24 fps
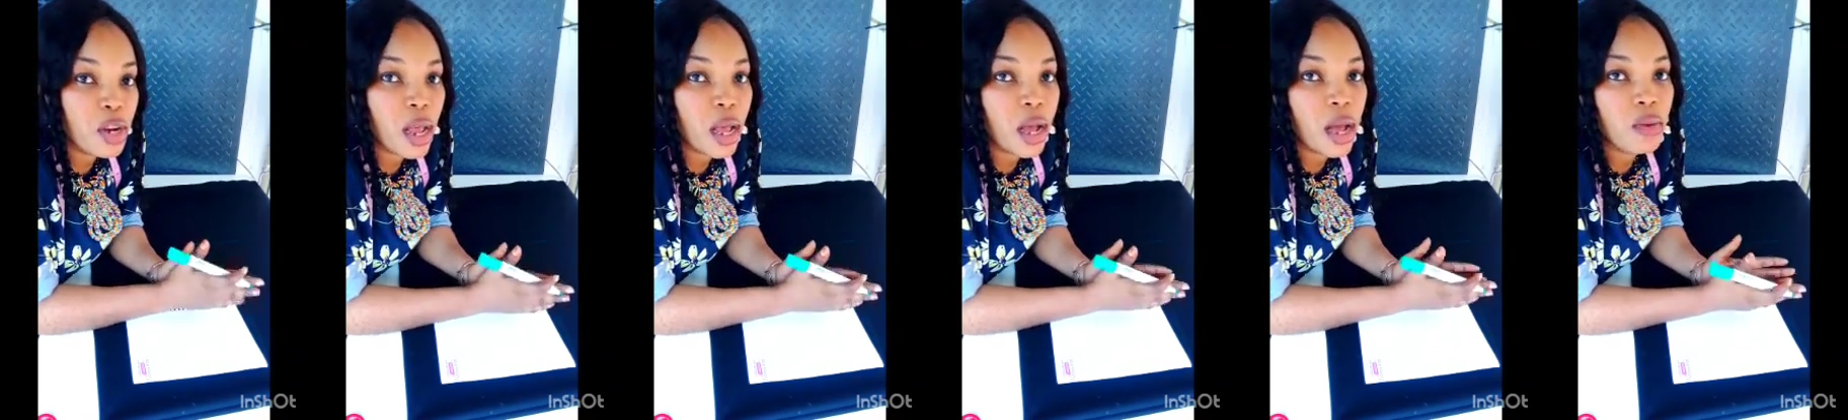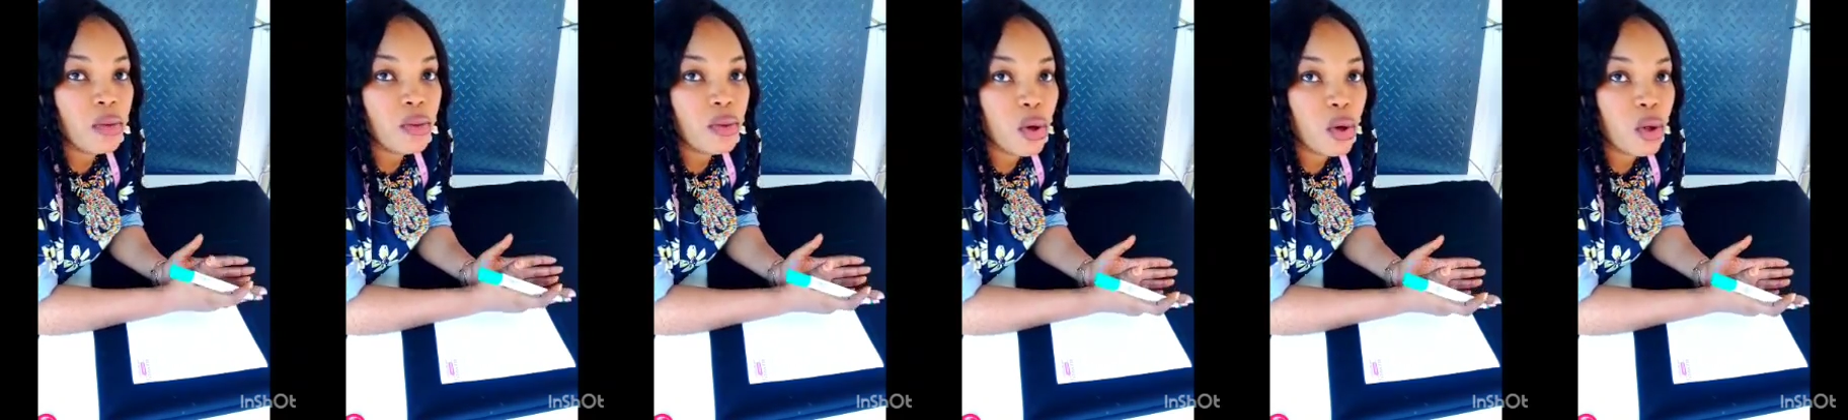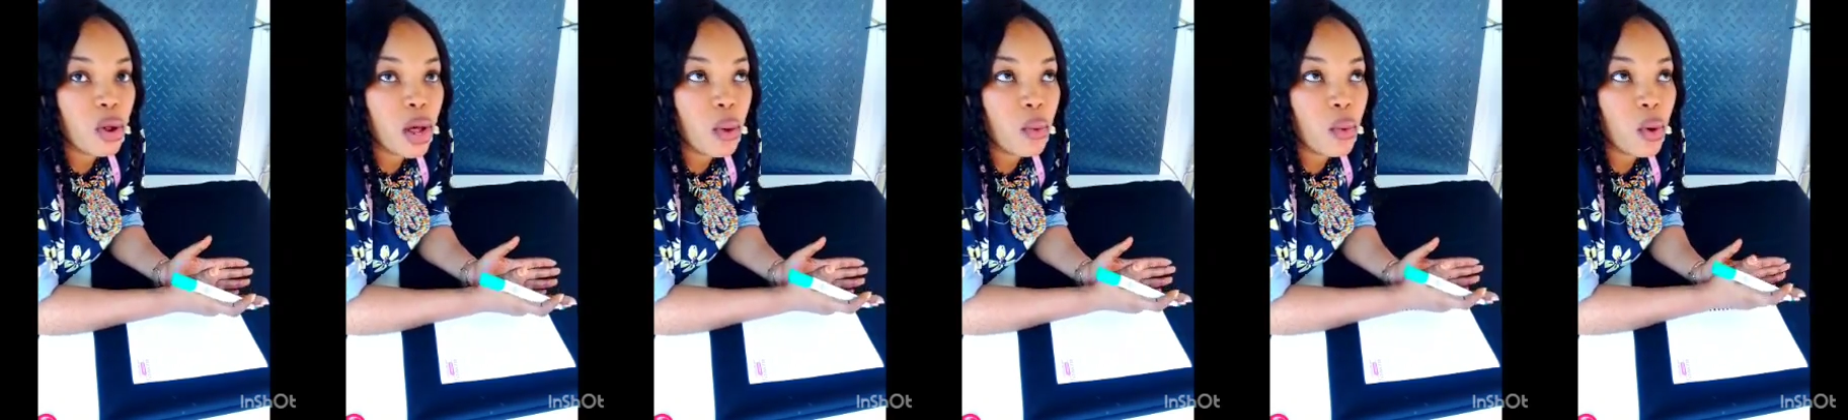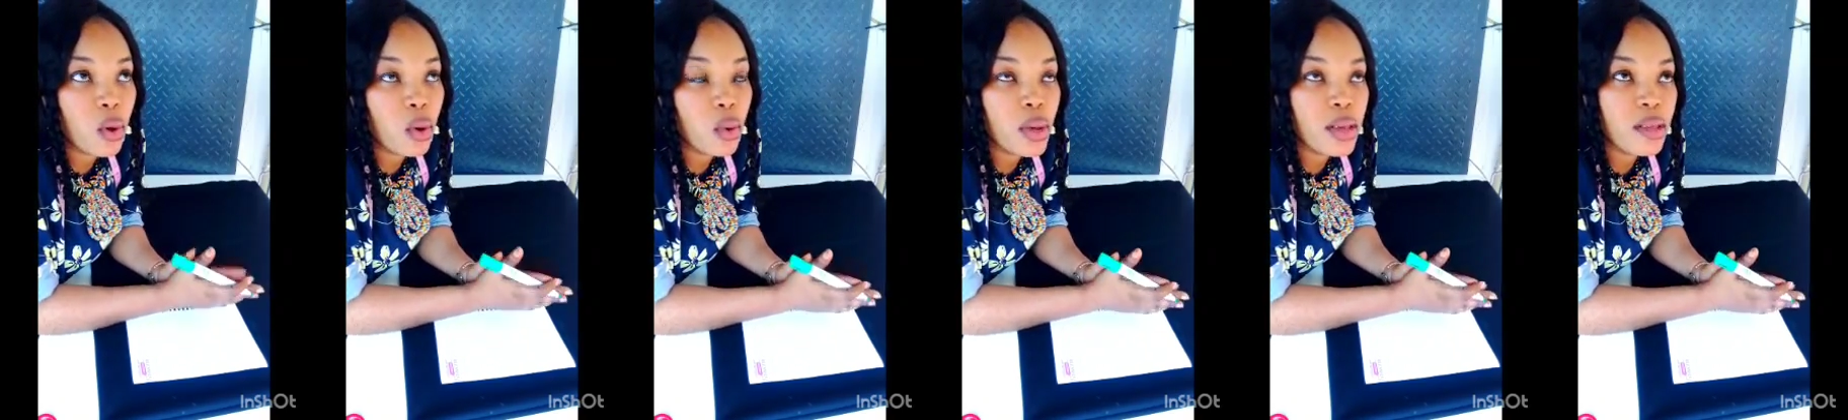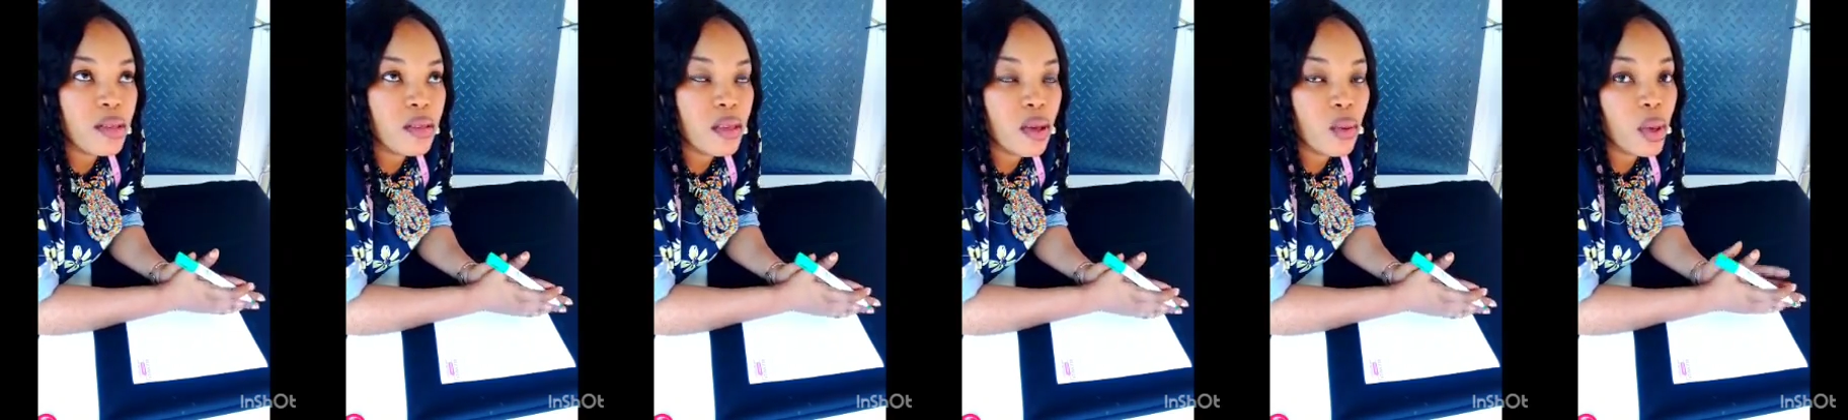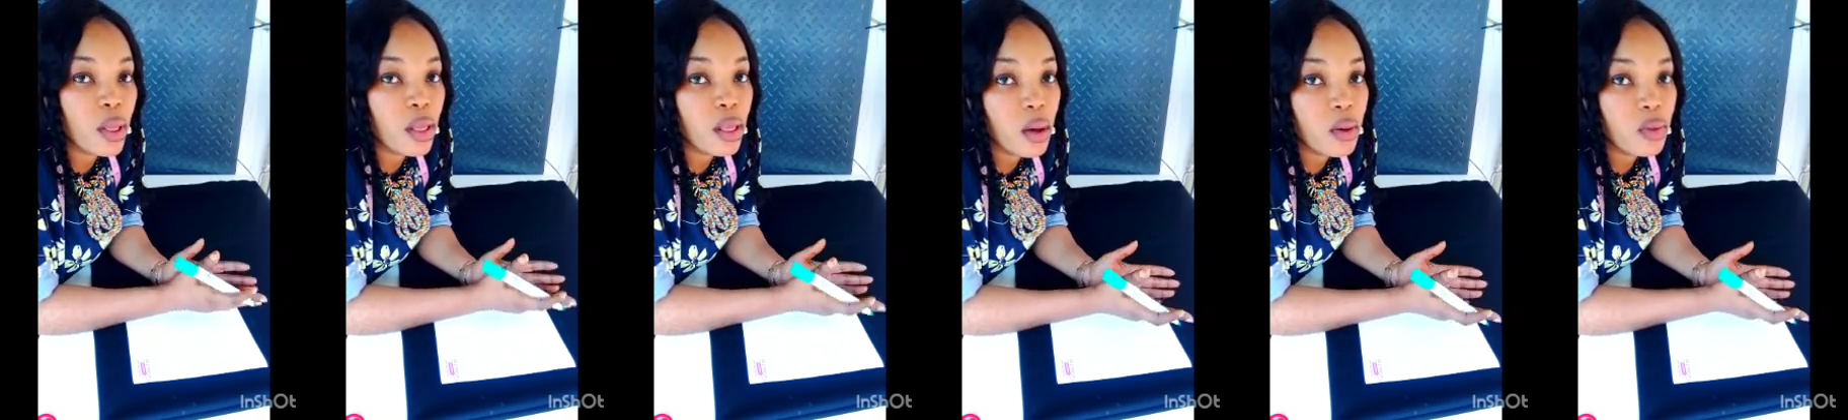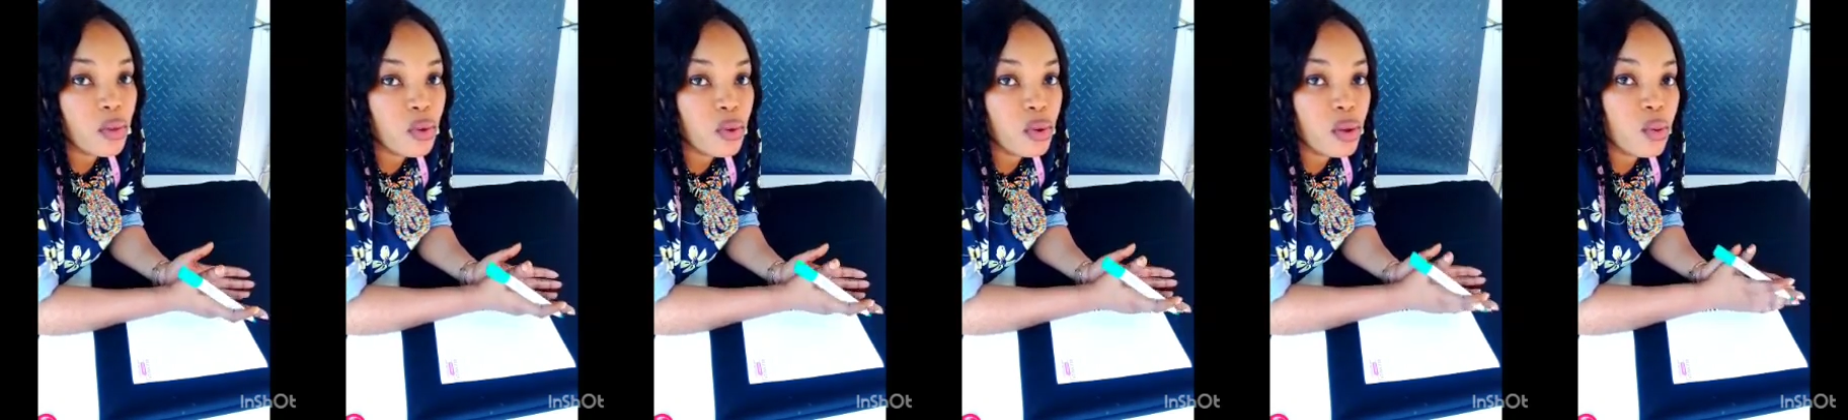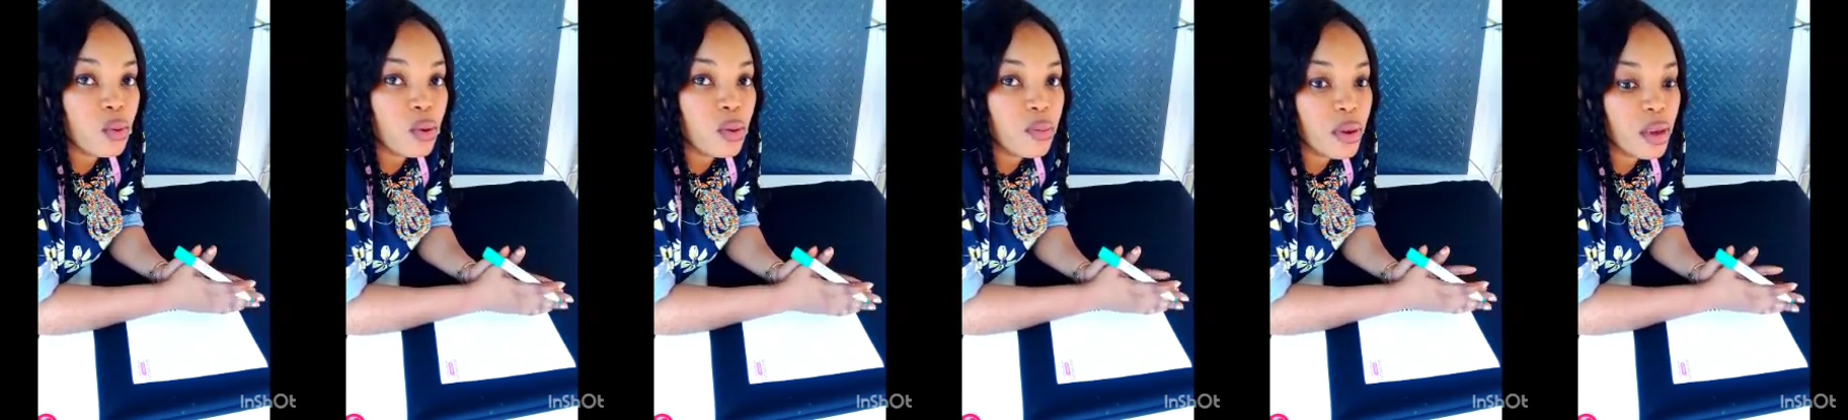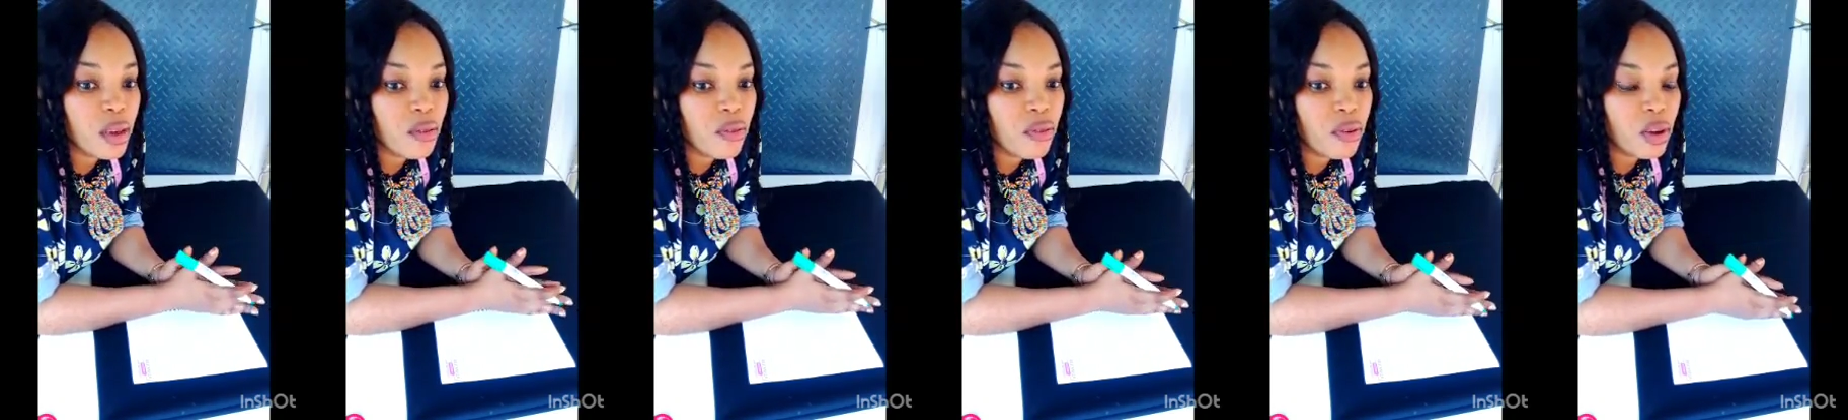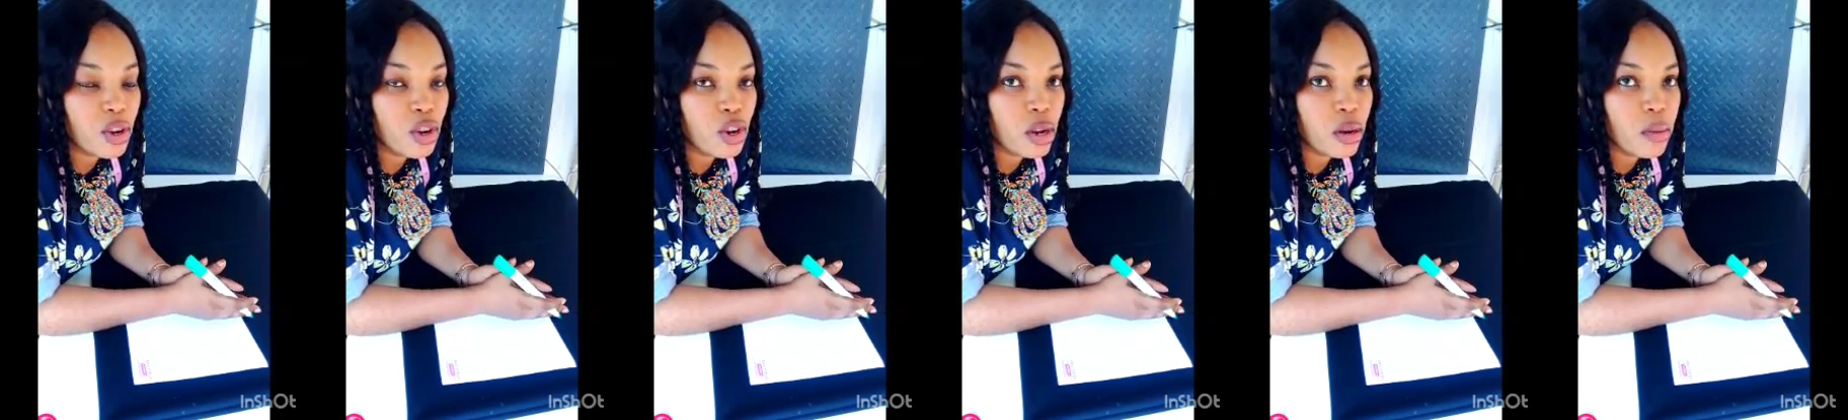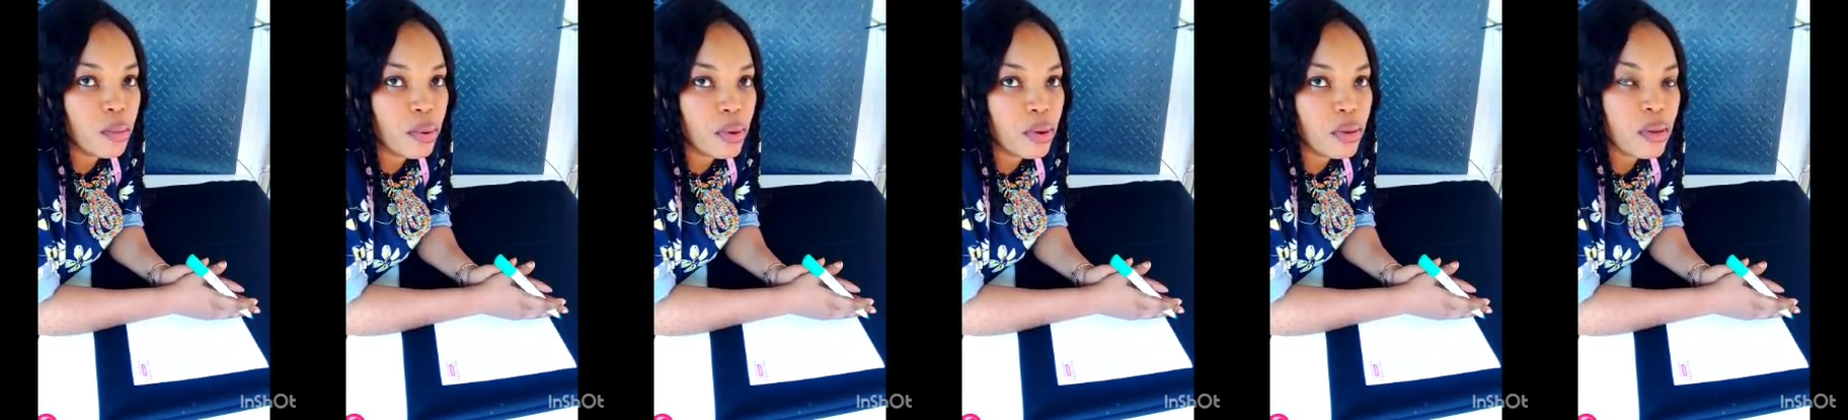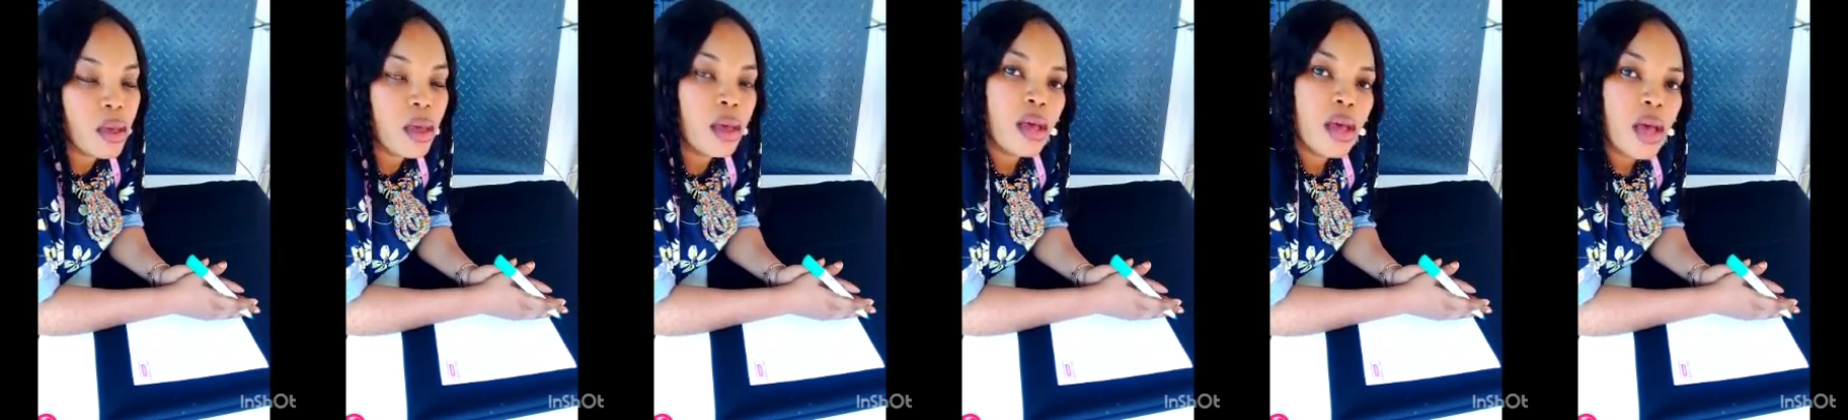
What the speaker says: Like I'll always say, without you there wouldn't be a fashion buzz.